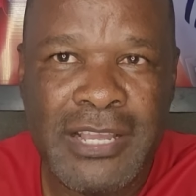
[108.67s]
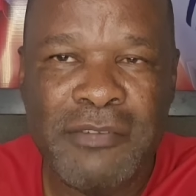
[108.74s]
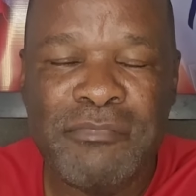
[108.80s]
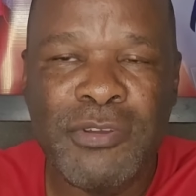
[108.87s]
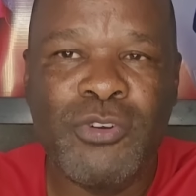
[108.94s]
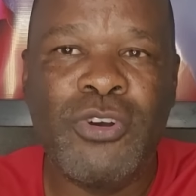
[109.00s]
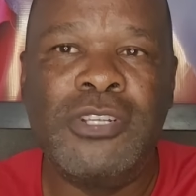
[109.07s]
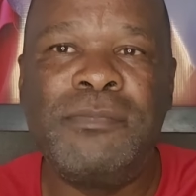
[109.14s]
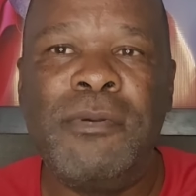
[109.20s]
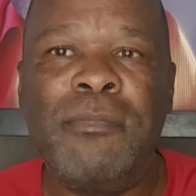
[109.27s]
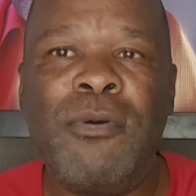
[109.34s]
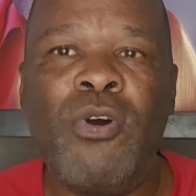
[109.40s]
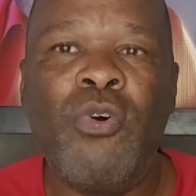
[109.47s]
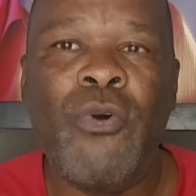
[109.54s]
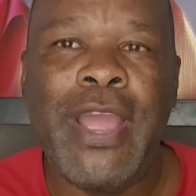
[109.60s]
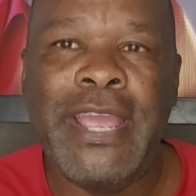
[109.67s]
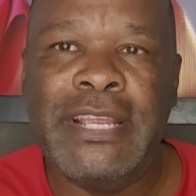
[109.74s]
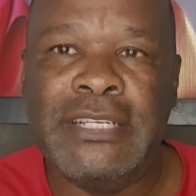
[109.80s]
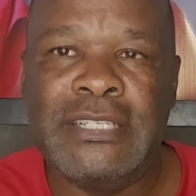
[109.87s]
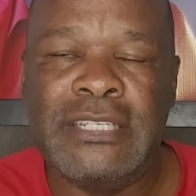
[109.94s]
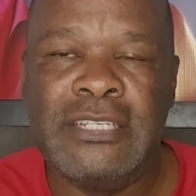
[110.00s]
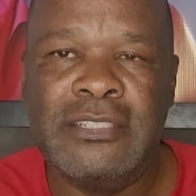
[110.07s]
Because people
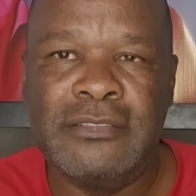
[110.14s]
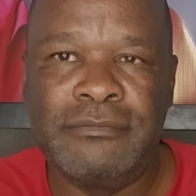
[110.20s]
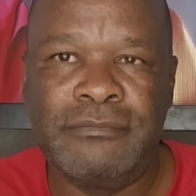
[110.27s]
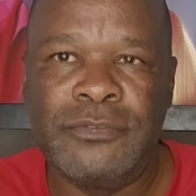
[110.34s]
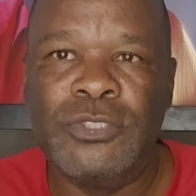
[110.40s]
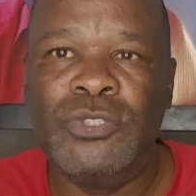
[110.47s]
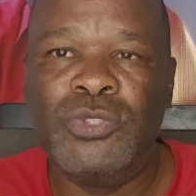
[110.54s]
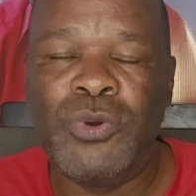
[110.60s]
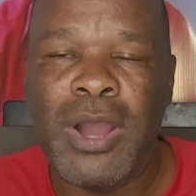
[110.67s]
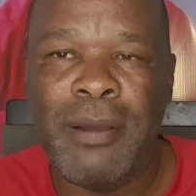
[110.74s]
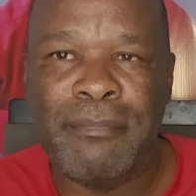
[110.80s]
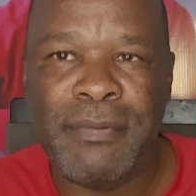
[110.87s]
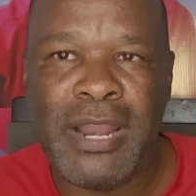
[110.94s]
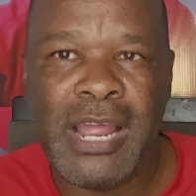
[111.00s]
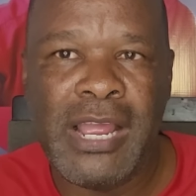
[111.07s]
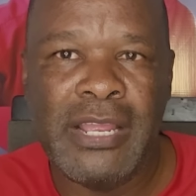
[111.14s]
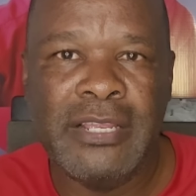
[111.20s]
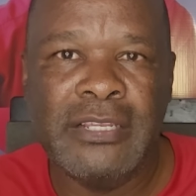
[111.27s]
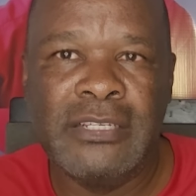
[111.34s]
wait to apply